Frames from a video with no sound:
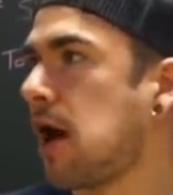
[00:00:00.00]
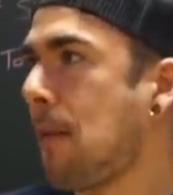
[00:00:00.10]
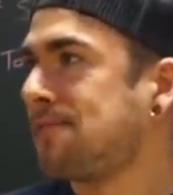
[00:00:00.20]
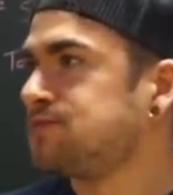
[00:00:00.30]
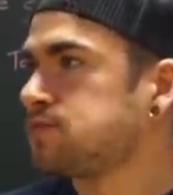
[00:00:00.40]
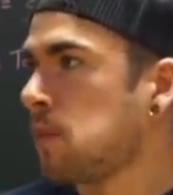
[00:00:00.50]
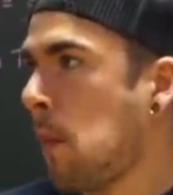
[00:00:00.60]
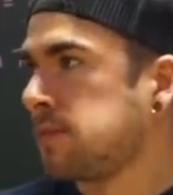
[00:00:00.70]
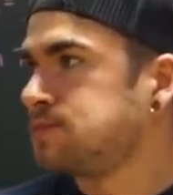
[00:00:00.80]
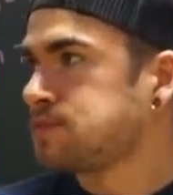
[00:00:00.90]
Here, my good friend
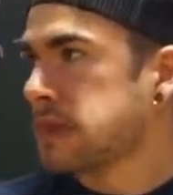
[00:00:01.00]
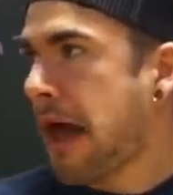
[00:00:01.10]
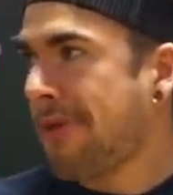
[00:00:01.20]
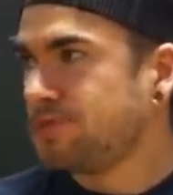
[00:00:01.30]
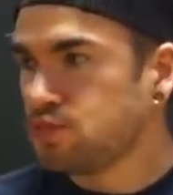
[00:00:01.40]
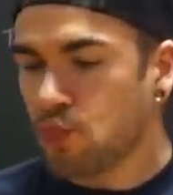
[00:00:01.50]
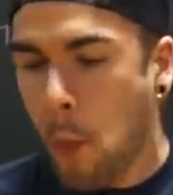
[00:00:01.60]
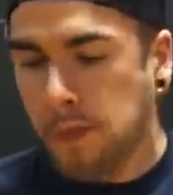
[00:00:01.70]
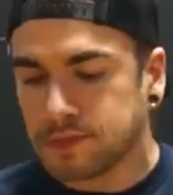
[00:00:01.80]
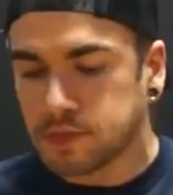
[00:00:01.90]
Mr. Dan here are taking
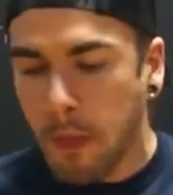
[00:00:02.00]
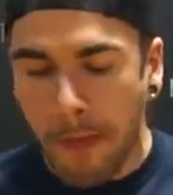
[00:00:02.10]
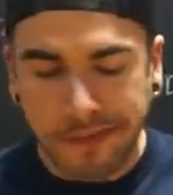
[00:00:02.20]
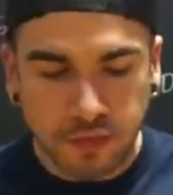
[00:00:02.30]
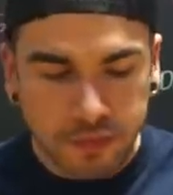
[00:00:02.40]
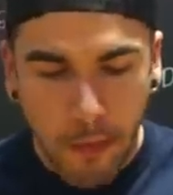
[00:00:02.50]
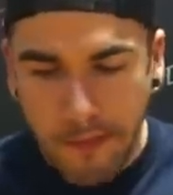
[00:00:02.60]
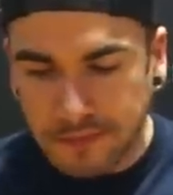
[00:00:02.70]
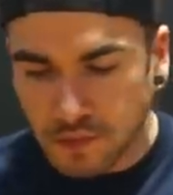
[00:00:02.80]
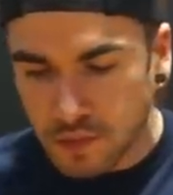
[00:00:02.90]
on this
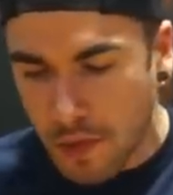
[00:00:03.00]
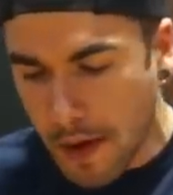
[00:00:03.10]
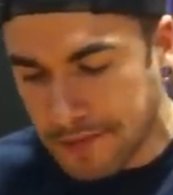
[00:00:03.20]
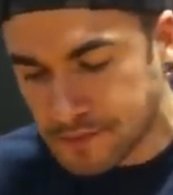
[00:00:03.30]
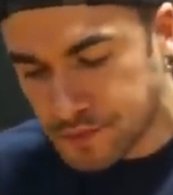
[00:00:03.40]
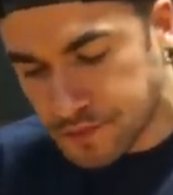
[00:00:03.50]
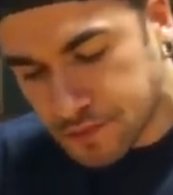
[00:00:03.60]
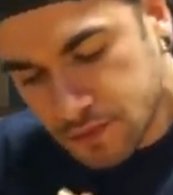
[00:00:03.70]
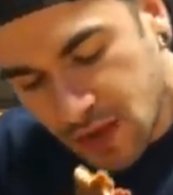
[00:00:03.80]
version of the Solarzano uh,